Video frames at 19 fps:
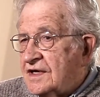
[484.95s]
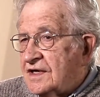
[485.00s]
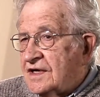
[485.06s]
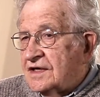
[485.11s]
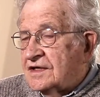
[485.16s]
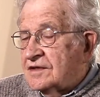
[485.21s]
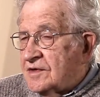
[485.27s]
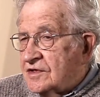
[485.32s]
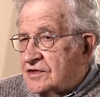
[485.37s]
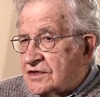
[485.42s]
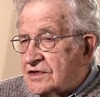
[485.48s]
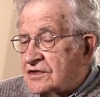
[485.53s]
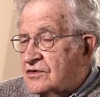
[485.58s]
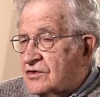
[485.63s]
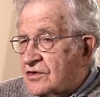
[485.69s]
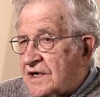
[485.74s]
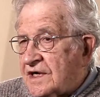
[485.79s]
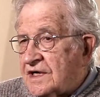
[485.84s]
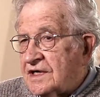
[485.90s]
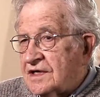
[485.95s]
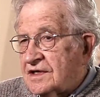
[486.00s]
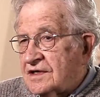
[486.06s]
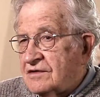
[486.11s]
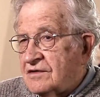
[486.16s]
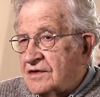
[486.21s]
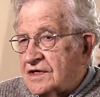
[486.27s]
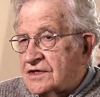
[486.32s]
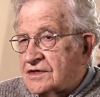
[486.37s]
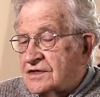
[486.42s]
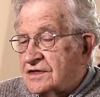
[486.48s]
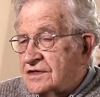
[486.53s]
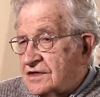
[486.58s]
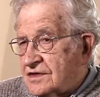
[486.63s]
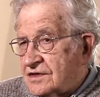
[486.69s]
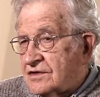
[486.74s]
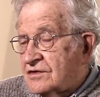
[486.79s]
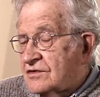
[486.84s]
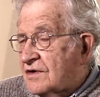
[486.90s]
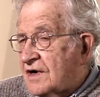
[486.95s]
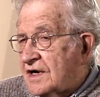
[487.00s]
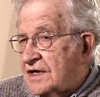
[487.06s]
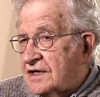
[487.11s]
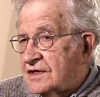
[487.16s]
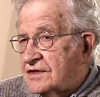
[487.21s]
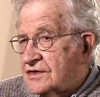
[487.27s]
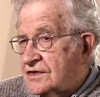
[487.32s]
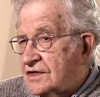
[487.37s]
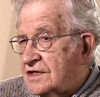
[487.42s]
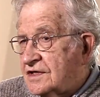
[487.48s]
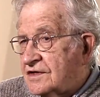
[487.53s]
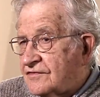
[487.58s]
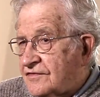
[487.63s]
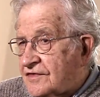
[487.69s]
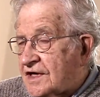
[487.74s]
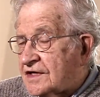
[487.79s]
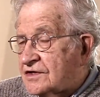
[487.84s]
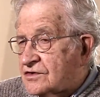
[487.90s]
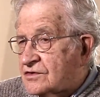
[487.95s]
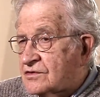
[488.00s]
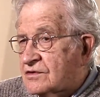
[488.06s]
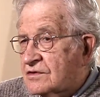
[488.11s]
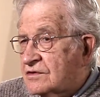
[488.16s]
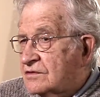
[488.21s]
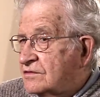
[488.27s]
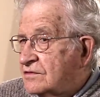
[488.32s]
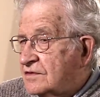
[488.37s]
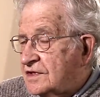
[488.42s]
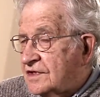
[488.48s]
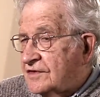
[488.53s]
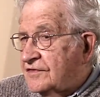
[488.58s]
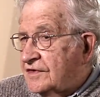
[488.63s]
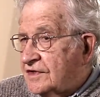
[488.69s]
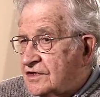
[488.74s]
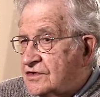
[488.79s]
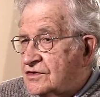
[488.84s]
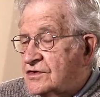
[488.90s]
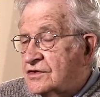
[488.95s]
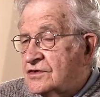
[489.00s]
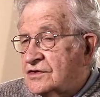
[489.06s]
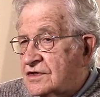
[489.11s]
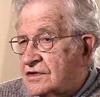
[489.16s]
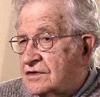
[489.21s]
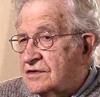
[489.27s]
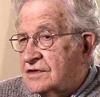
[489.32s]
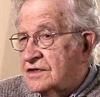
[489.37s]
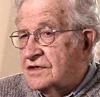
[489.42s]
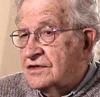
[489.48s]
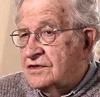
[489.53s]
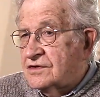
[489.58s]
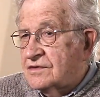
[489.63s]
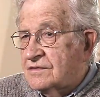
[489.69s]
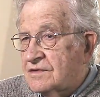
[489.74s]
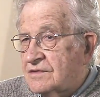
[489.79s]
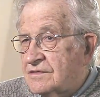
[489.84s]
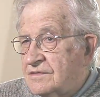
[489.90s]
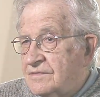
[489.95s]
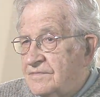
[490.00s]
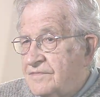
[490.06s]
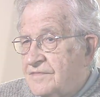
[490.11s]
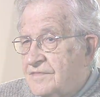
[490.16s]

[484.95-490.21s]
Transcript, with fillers: And the most intriguing question is to try to see if that's true, and if it is, to show that it's true.